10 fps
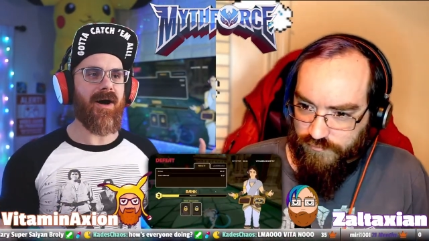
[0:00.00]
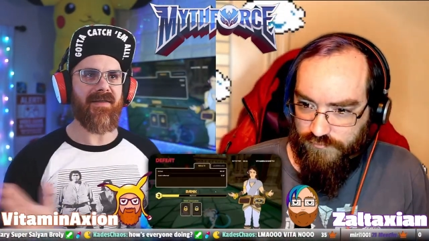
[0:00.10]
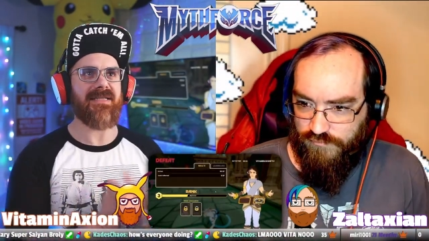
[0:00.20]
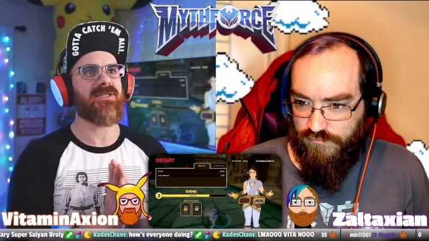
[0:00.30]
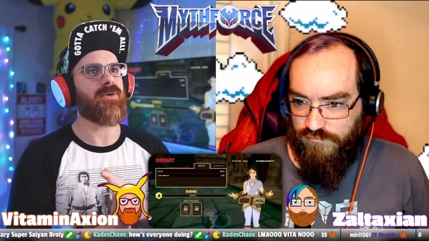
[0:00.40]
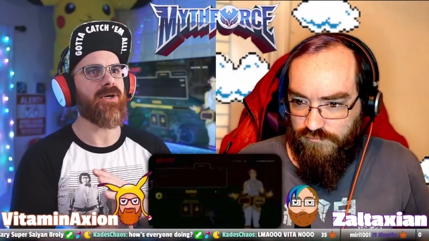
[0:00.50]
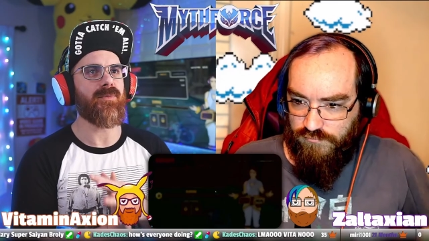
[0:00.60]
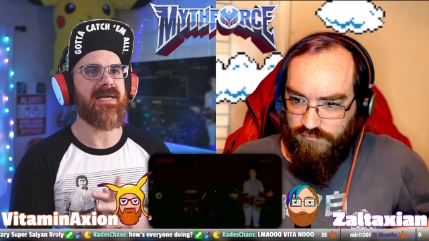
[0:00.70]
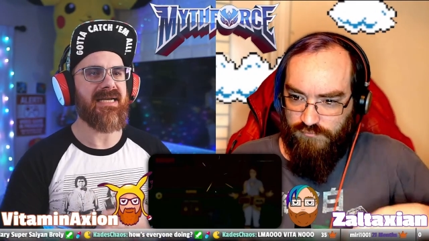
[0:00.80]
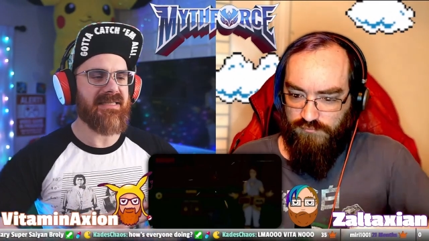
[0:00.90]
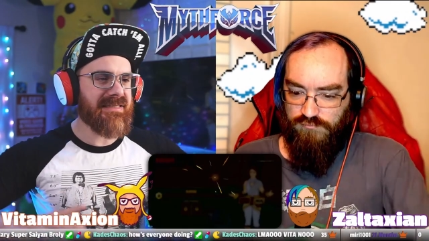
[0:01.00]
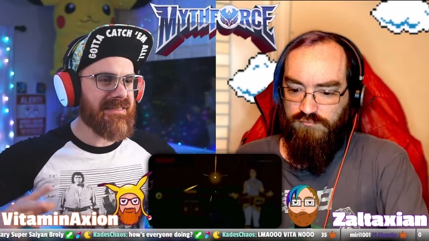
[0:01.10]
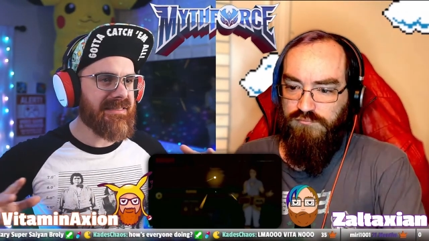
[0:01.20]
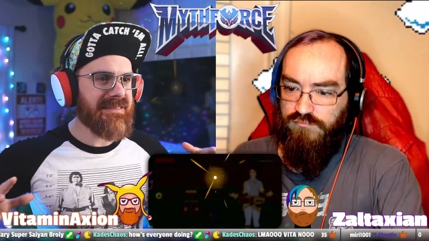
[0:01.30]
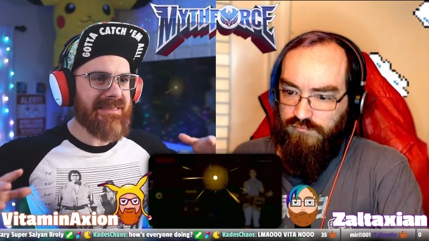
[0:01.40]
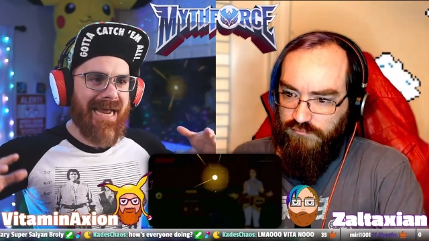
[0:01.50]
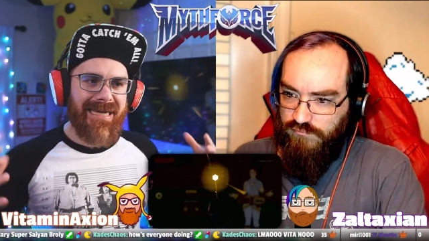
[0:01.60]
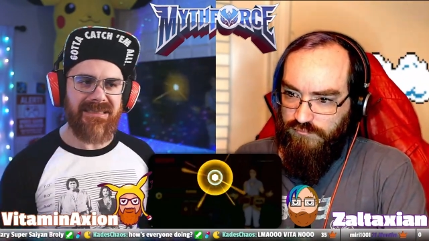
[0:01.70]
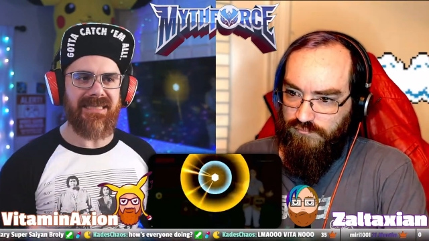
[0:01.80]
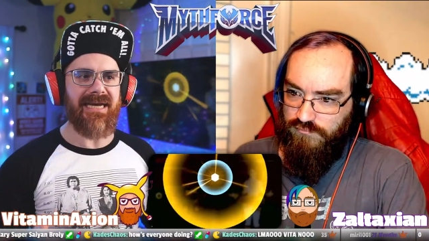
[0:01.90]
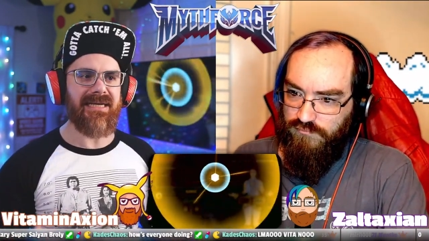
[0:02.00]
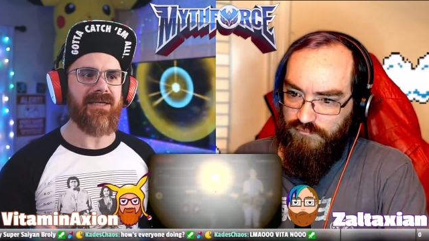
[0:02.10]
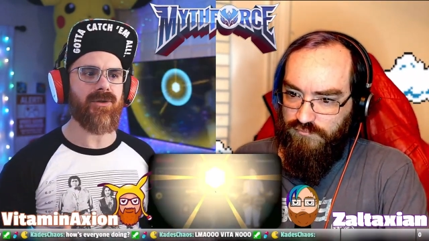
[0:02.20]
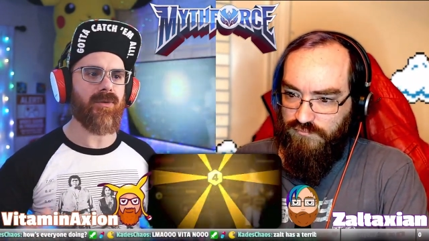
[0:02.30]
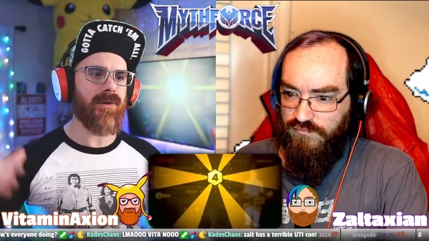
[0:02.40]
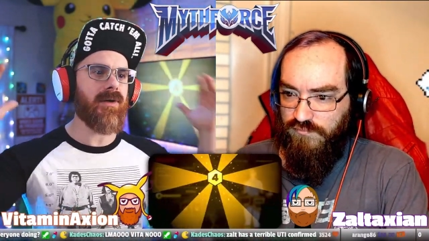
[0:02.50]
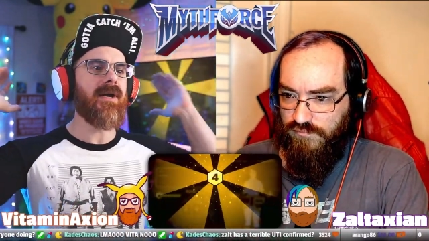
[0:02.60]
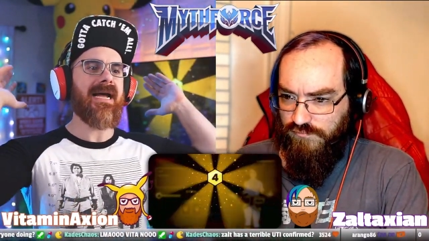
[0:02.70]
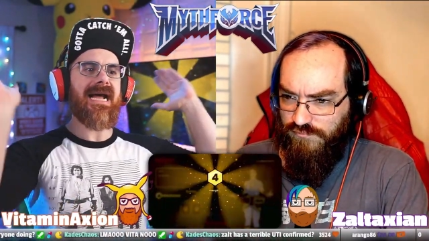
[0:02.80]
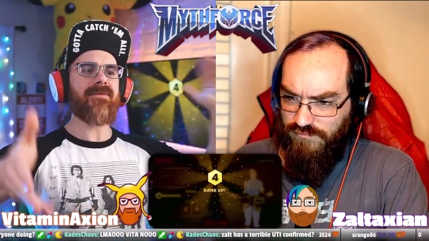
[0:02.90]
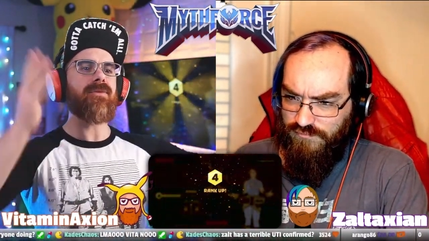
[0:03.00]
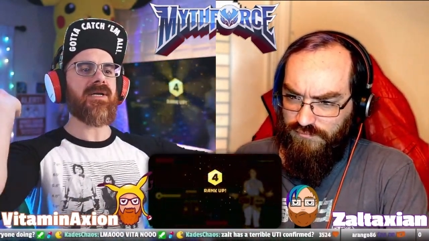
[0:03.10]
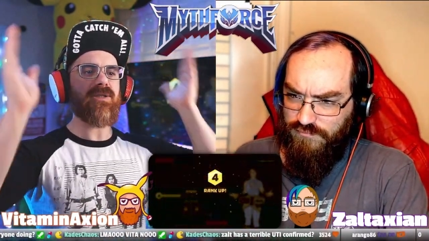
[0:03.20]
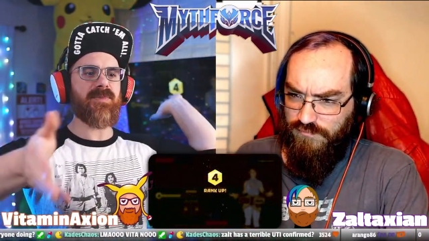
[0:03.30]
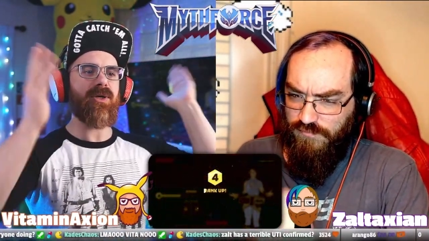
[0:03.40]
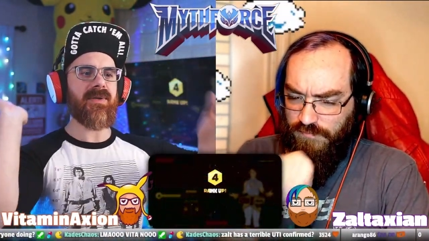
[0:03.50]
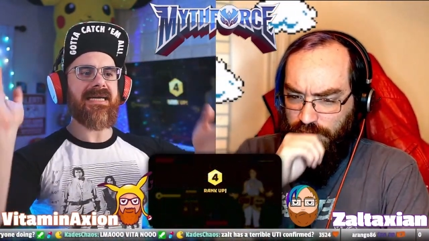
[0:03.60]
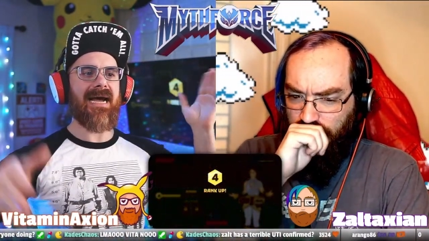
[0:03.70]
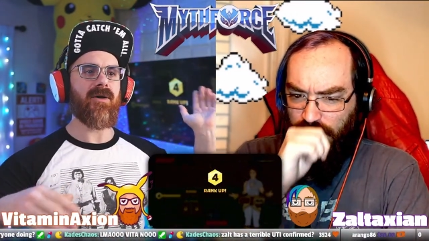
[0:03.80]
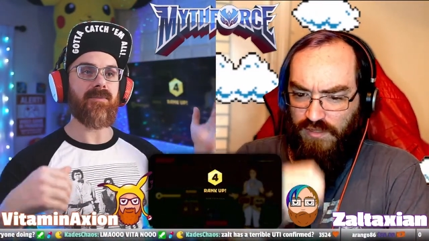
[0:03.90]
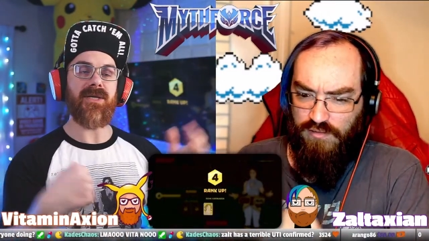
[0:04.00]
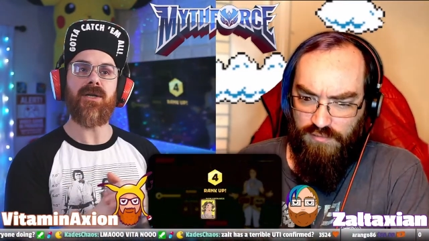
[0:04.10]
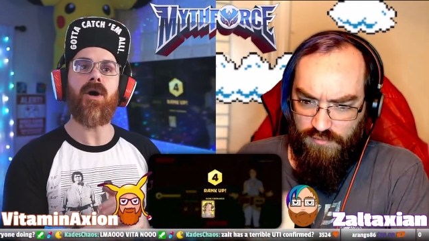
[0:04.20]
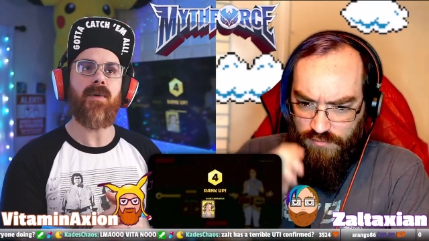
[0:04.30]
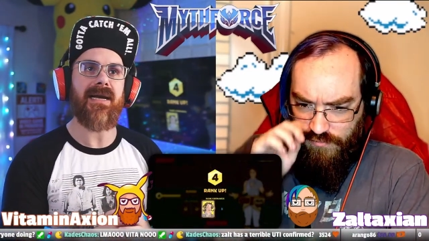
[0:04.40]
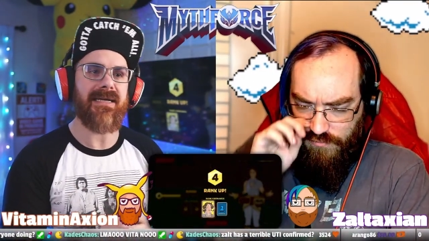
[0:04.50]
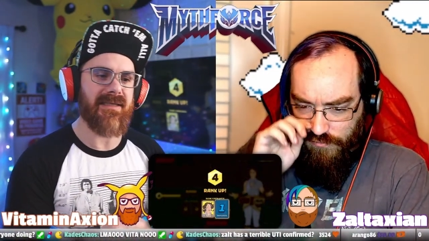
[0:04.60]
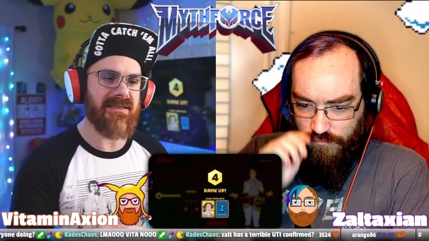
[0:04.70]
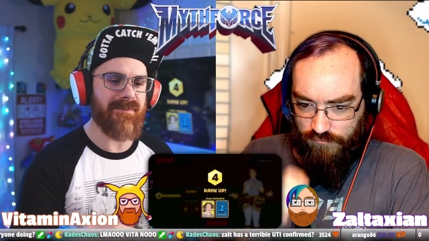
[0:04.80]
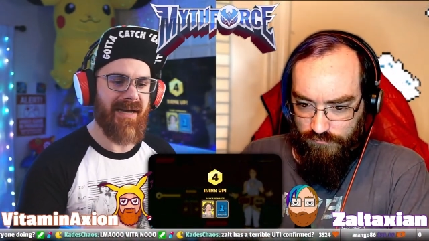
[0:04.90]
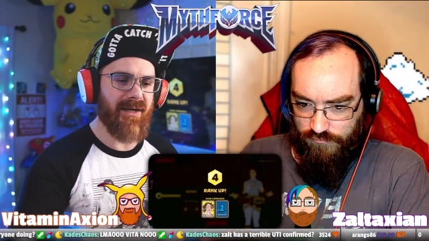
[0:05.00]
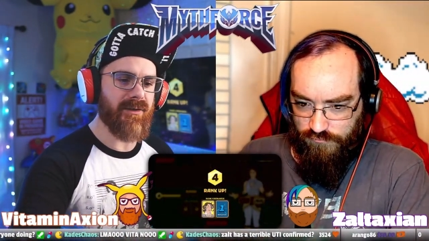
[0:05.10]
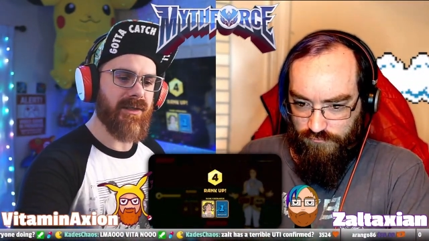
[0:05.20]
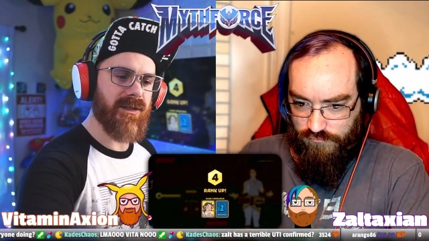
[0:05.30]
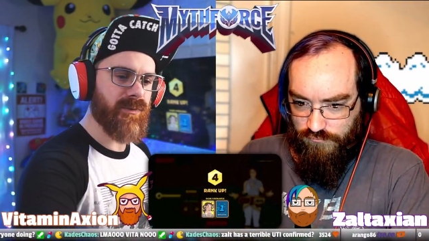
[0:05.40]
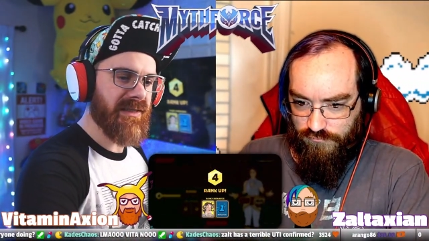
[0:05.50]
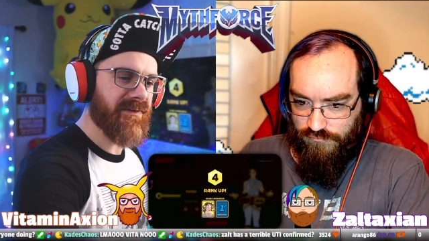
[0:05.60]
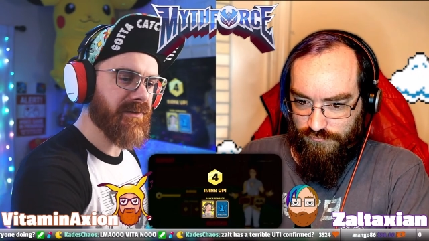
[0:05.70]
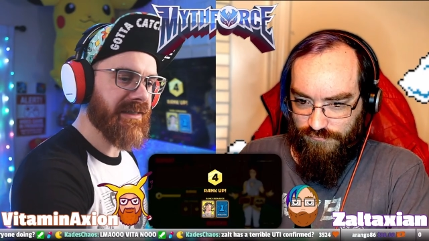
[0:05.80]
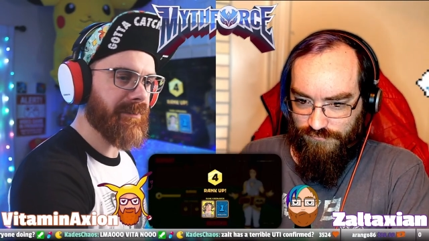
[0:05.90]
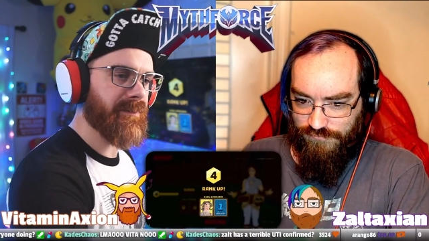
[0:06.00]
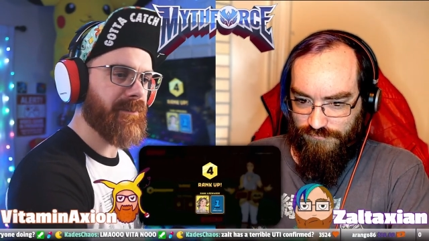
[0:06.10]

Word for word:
Speaker 1: Oh, that's so good. We get a tank standing in door, Everyone else pewing out, but you know what? It doesn't matter because we leveled up.